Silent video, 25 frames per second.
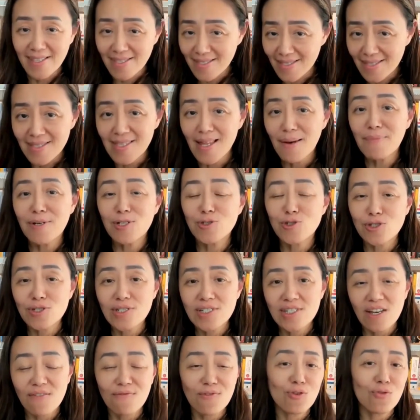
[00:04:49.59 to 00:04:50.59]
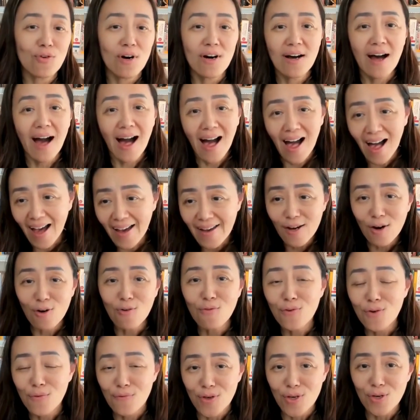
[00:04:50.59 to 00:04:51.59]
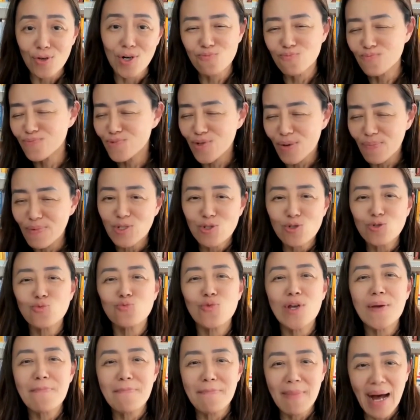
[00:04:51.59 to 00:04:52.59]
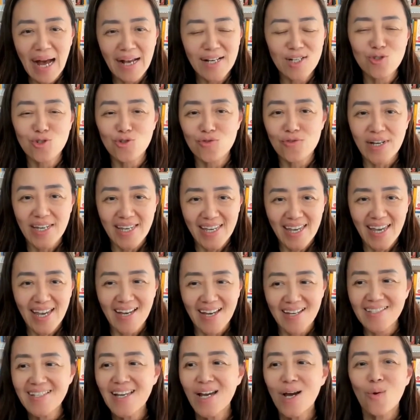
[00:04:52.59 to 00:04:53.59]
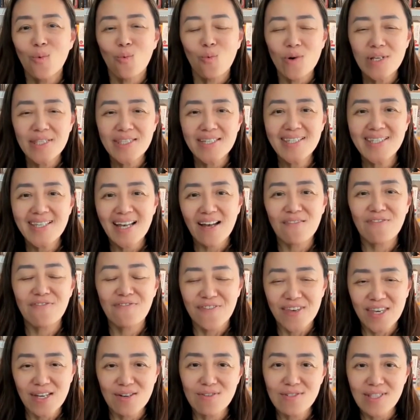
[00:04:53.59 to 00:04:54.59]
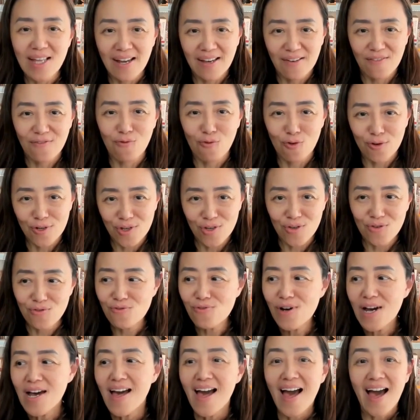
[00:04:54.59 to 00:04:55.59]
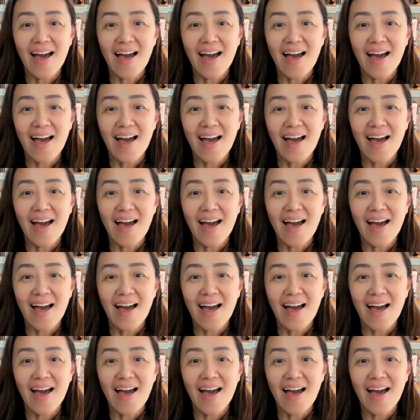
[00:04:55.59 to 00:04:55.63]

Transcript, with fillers: Let me just give you a high overview. Let me just remind you again what does that feel like for you?